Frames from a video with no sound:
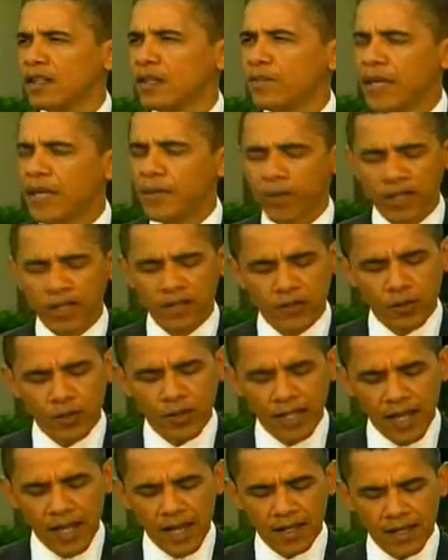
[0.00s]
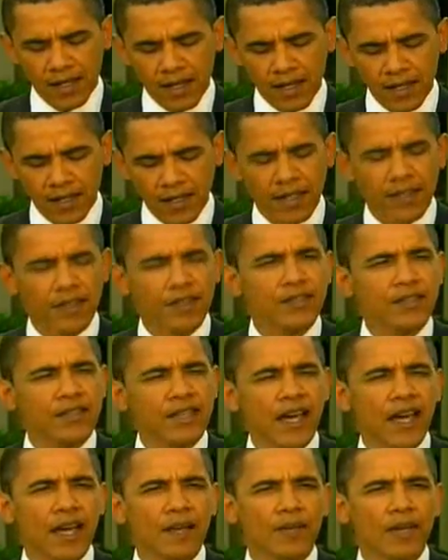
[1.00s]
the people of Sri Lanka in this
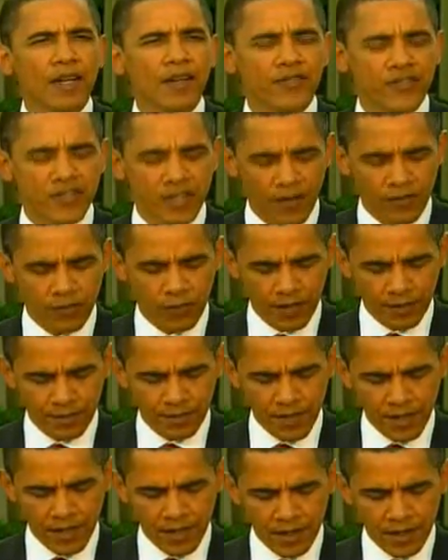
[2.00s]
time of suffering.